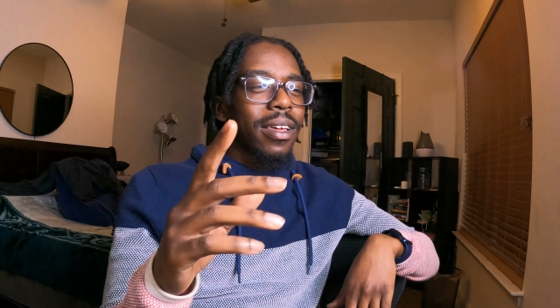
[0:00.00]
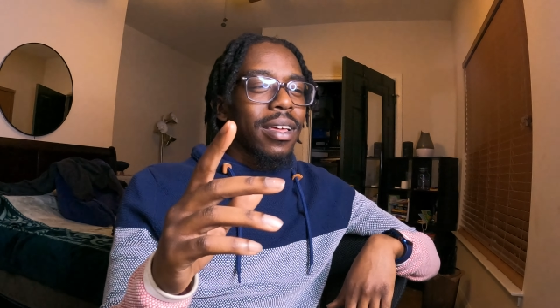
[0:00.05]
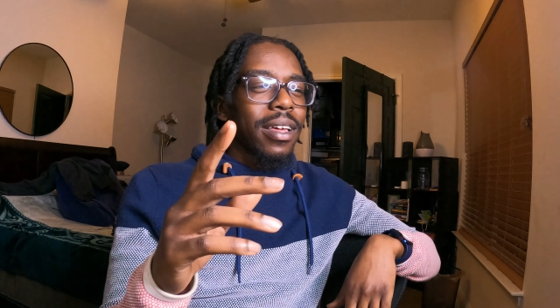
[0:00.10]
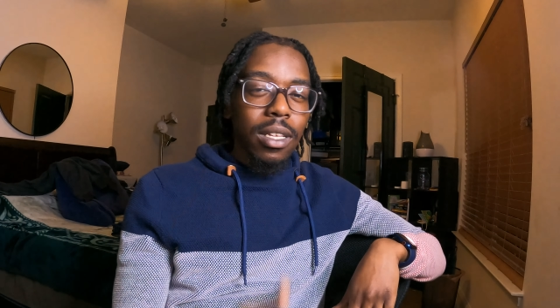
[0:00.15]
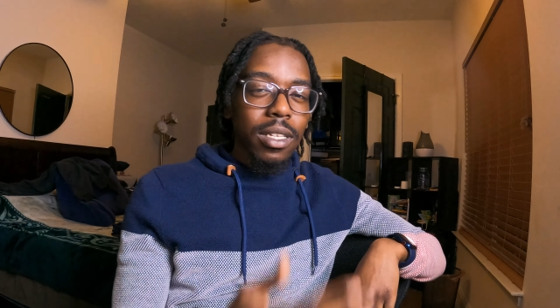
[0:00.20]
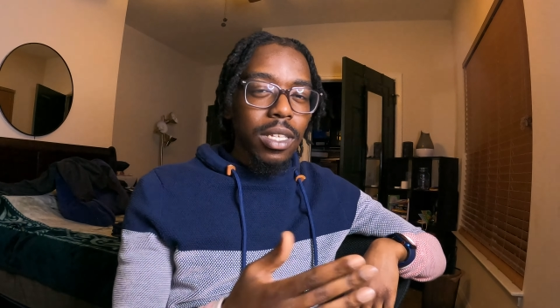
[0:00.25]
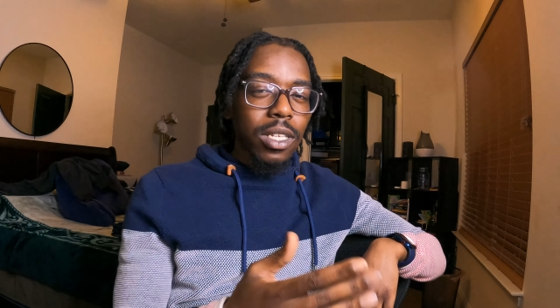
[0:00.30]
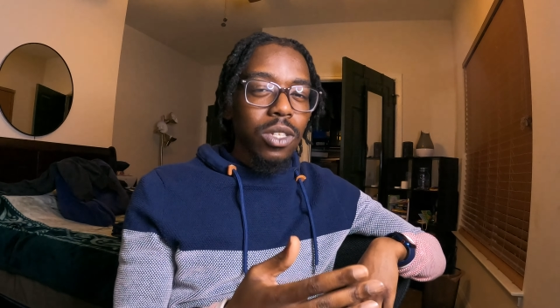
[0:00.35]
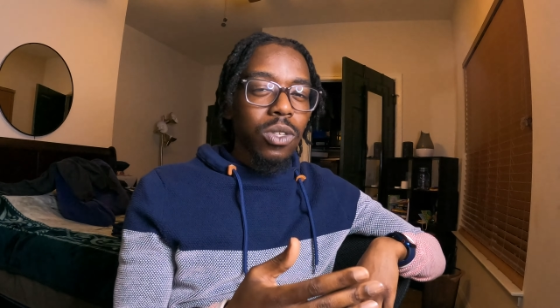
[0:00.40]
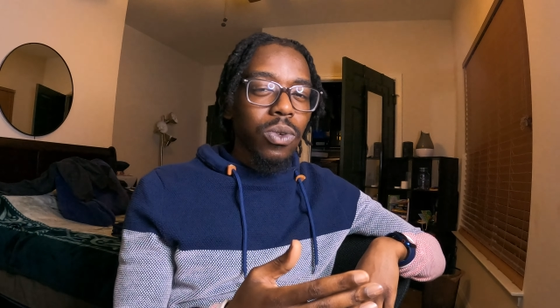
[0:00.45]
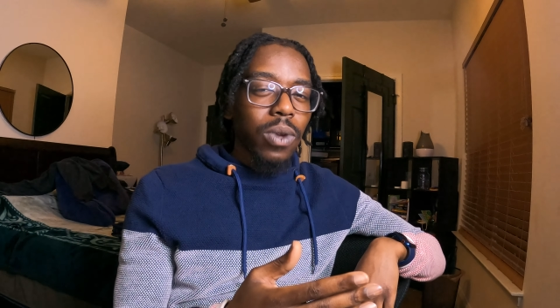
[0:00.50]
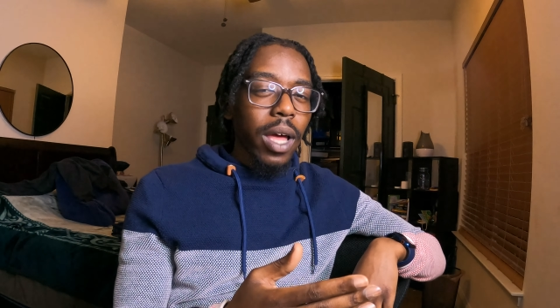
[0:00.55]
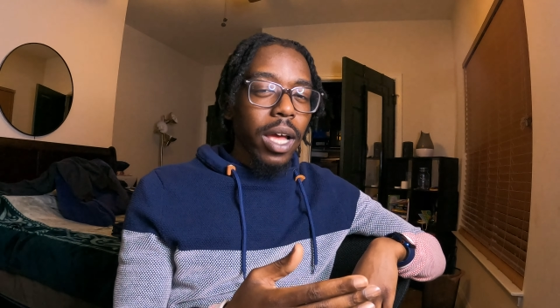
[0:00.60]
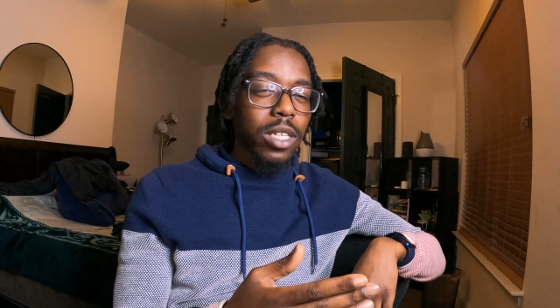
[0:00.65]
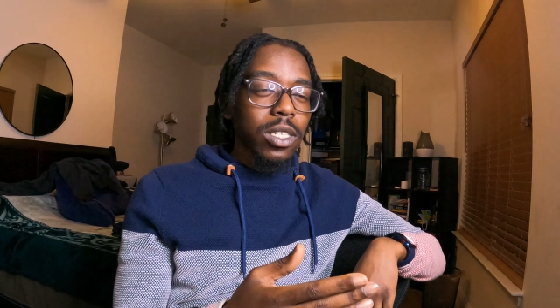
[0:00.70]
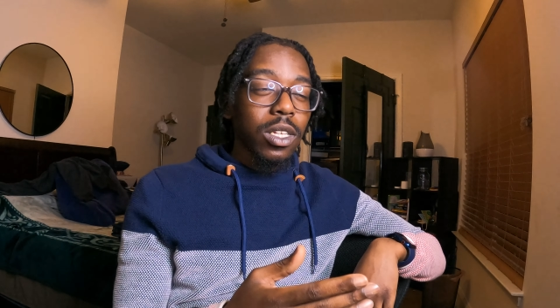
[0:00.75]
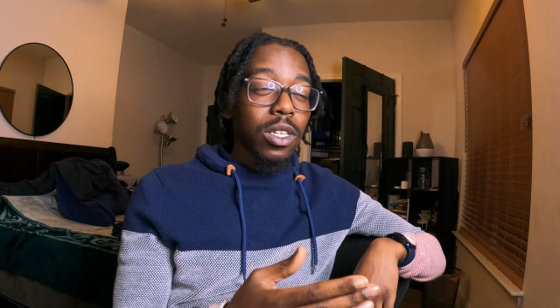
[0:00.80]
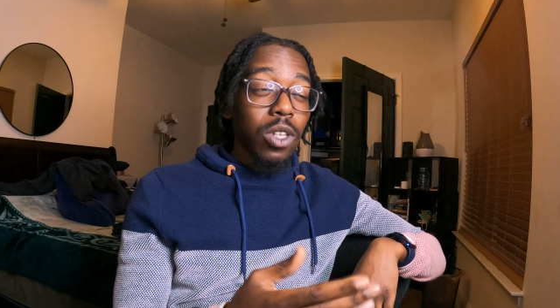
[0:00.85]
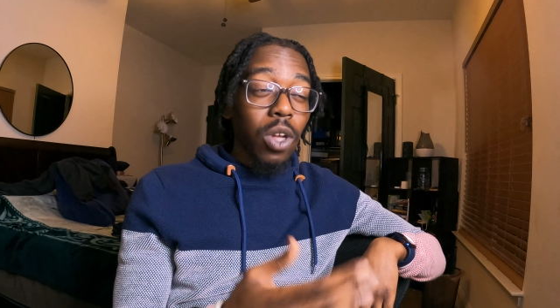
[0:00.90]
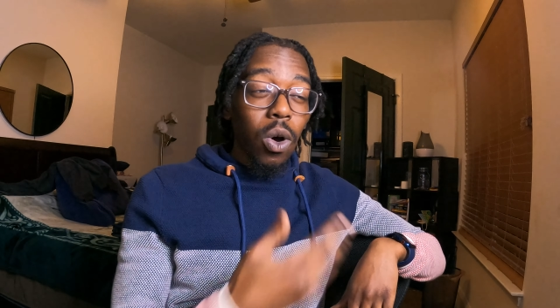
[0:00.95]
does this dude
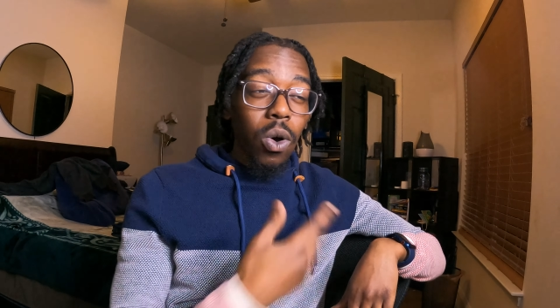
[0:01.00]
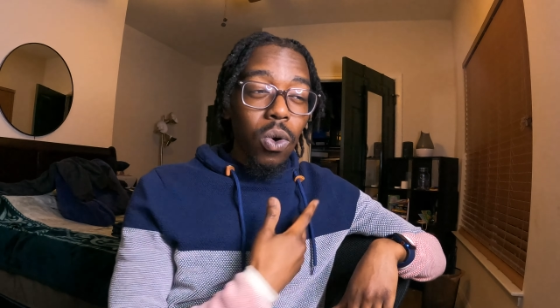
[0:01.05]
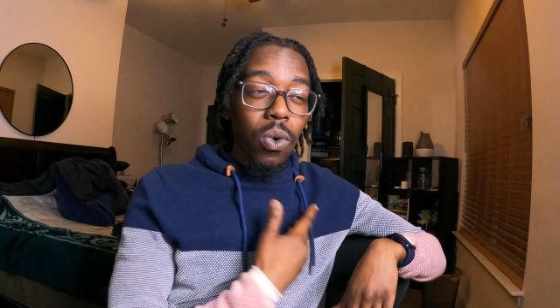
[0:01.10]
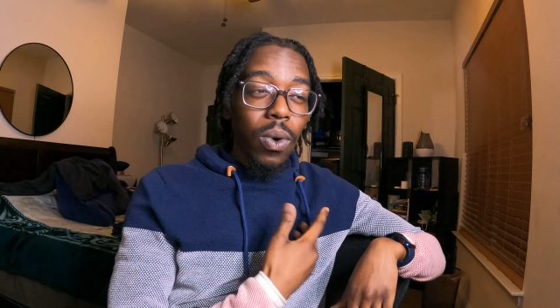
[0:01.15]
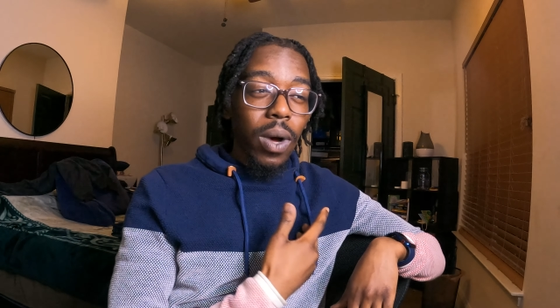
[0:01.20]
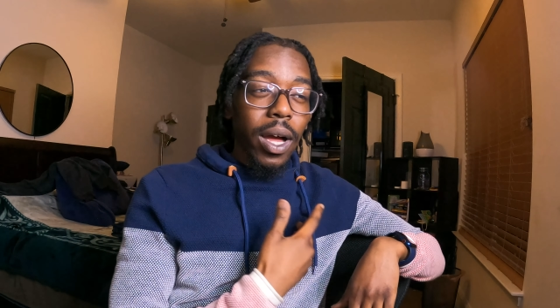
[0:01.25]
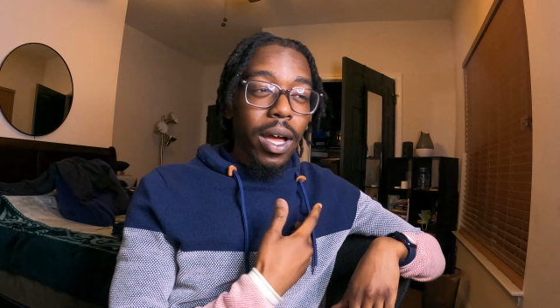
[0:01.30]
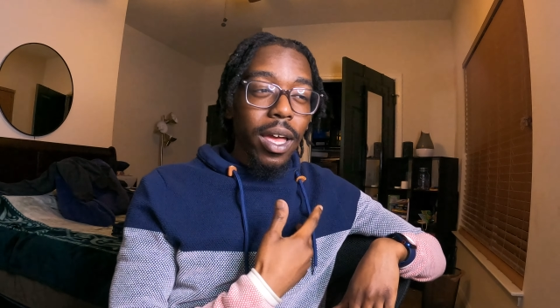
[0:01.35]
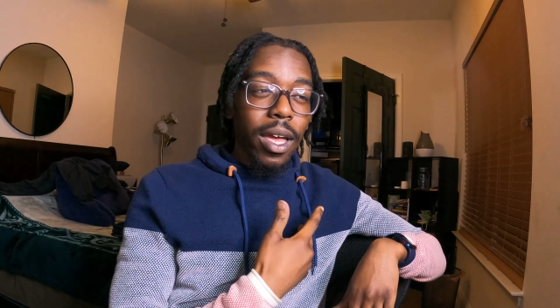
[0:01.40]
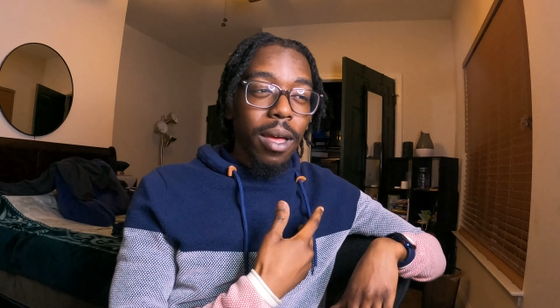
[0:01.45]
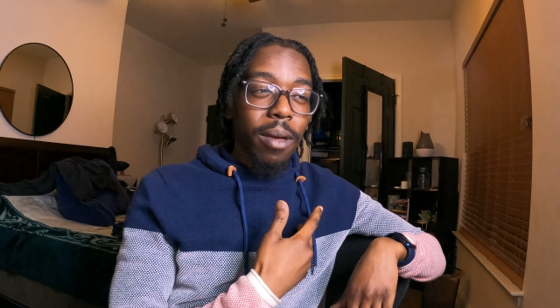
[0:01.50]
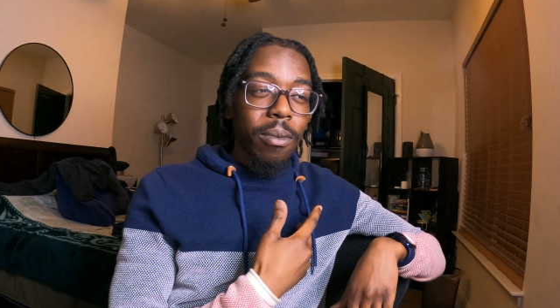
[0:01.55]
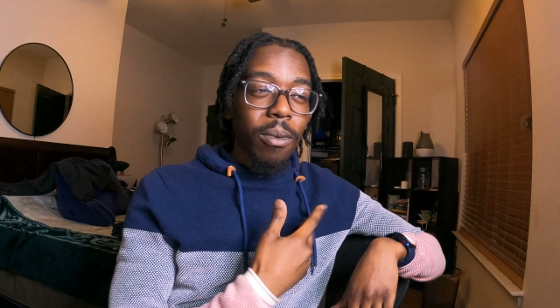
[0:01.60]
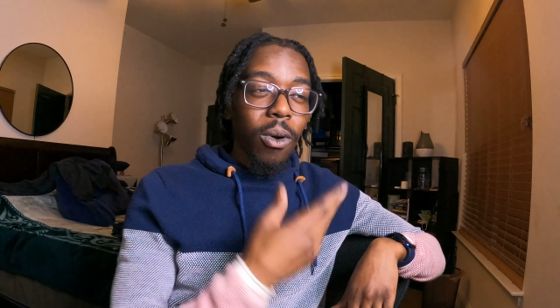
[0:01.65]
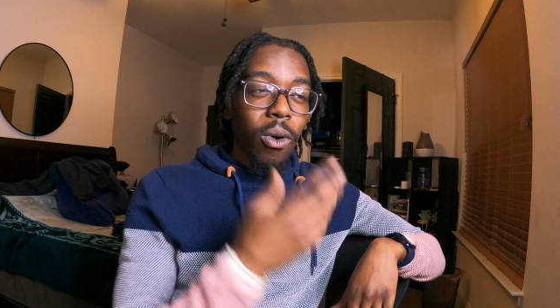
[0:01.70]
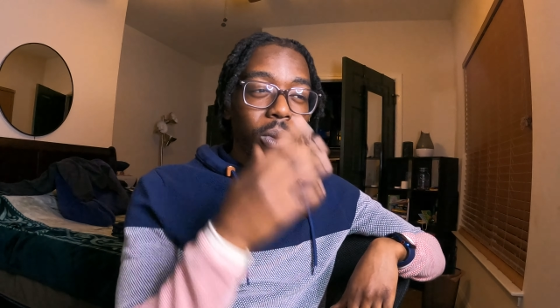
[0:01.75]
actually know who I am?